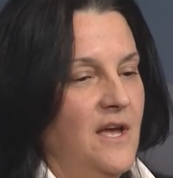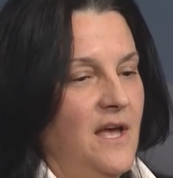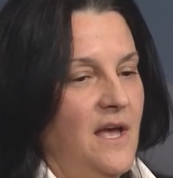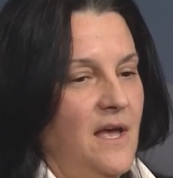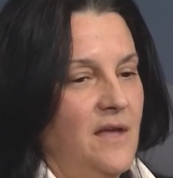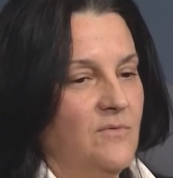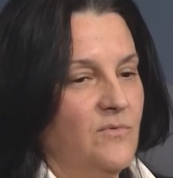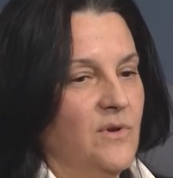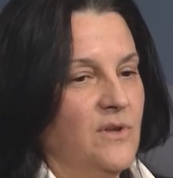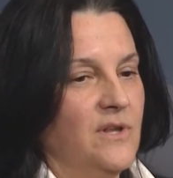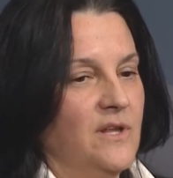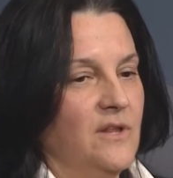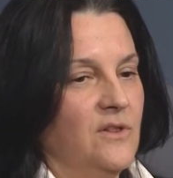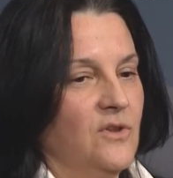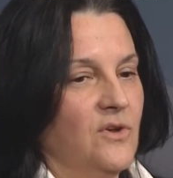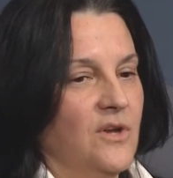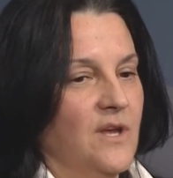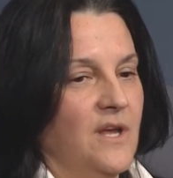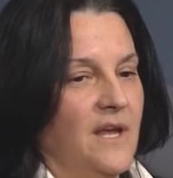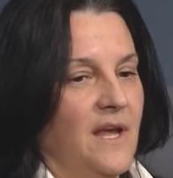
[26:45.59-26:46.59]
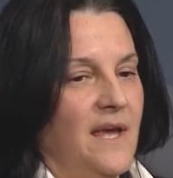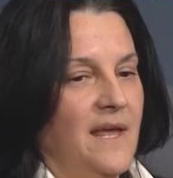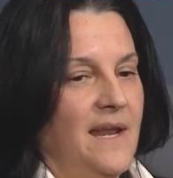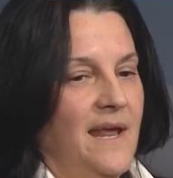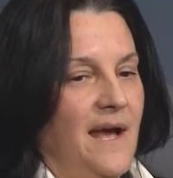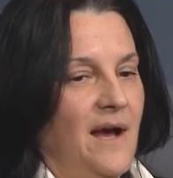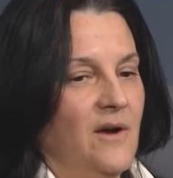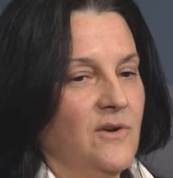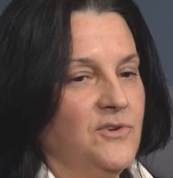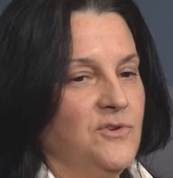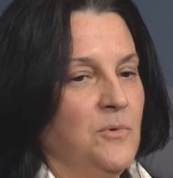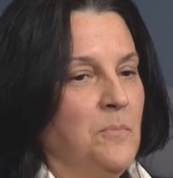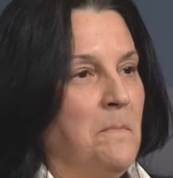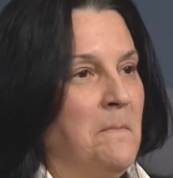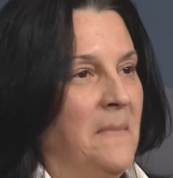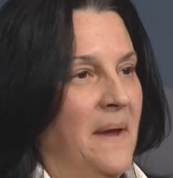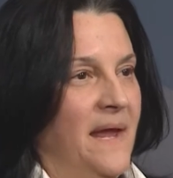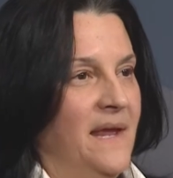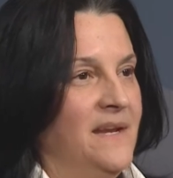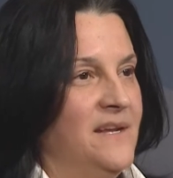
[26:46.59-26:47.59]
and really looking at how to
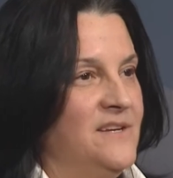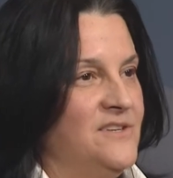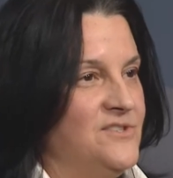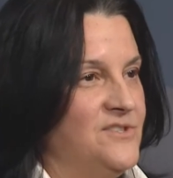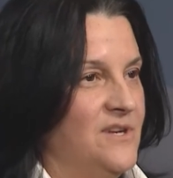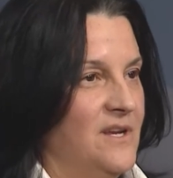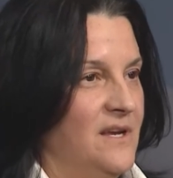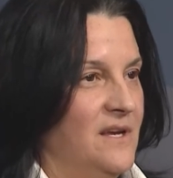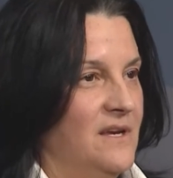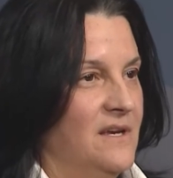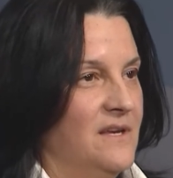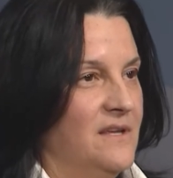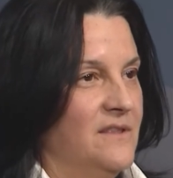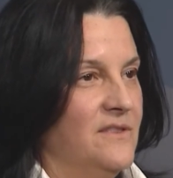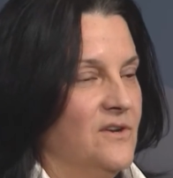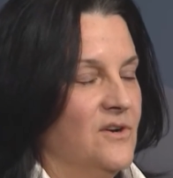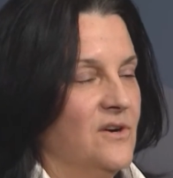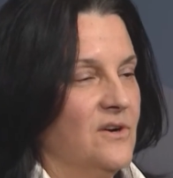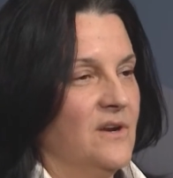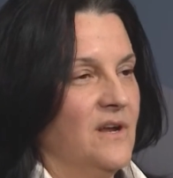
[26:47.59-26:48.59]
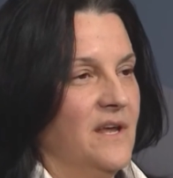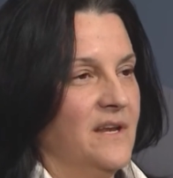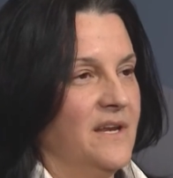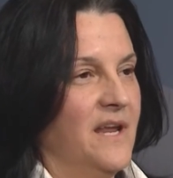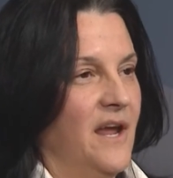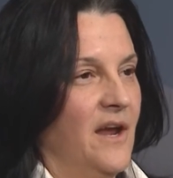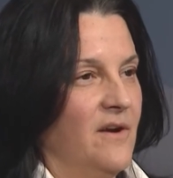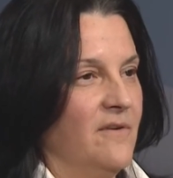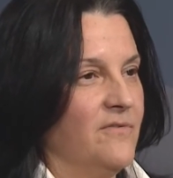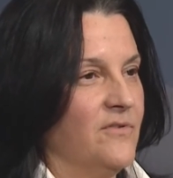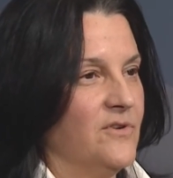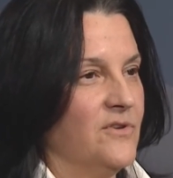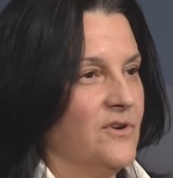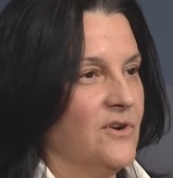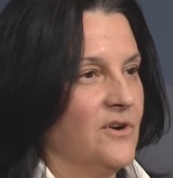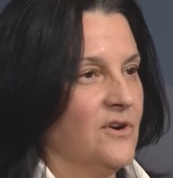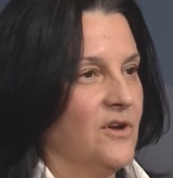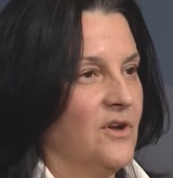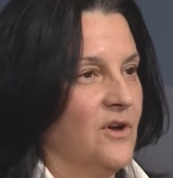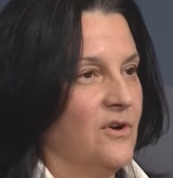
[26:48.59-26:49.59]
manage and care for
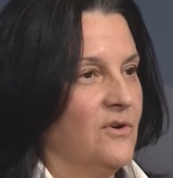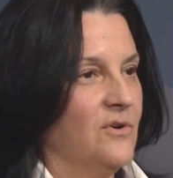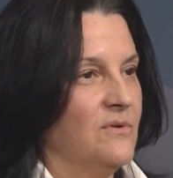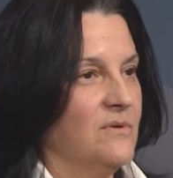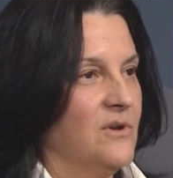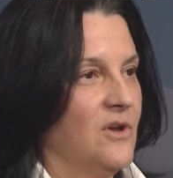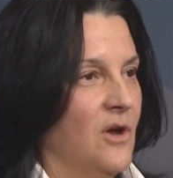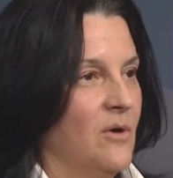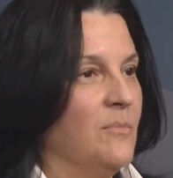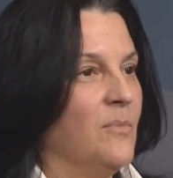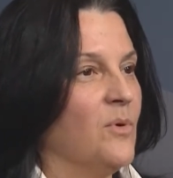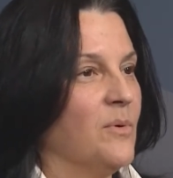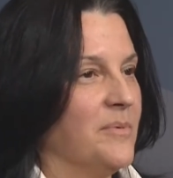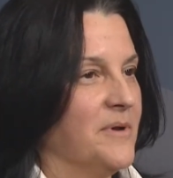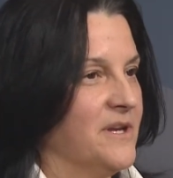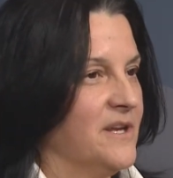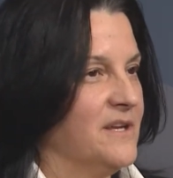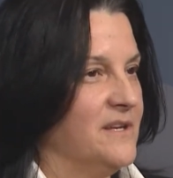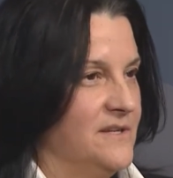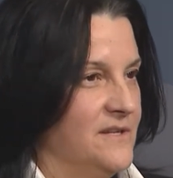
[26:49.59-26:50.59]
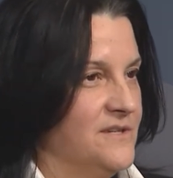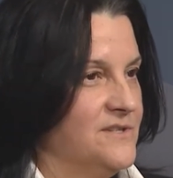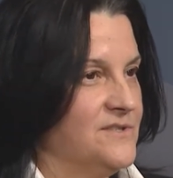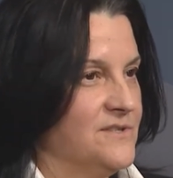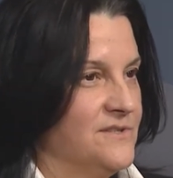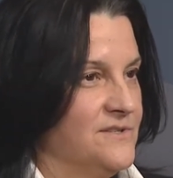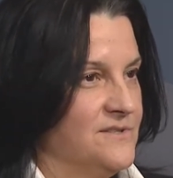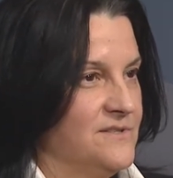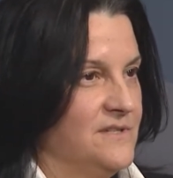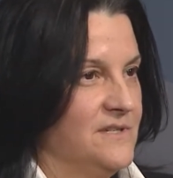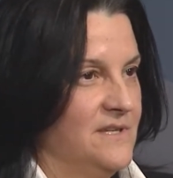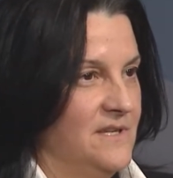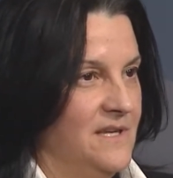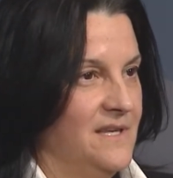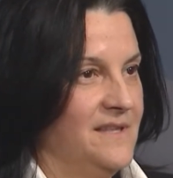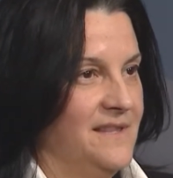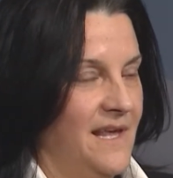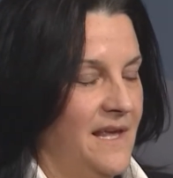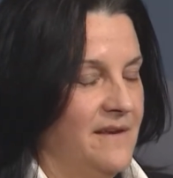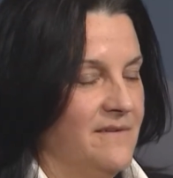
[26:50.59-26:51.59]
their comorbid conditions
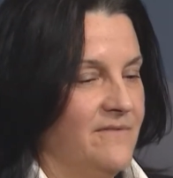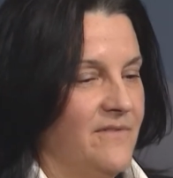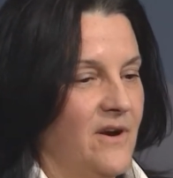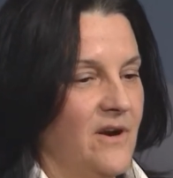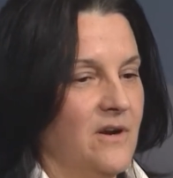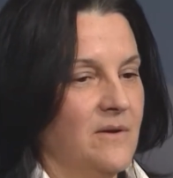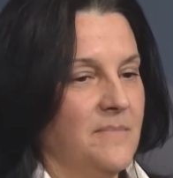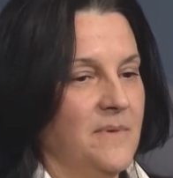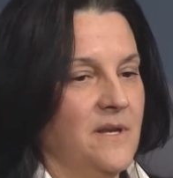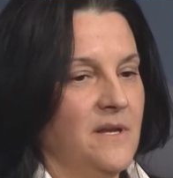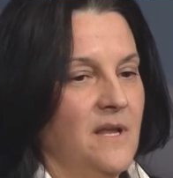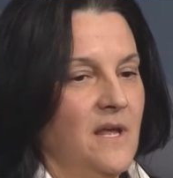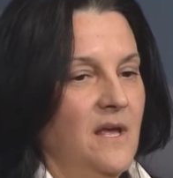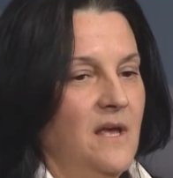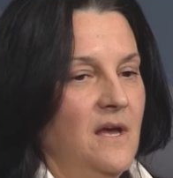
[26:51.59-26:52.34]
in that environment,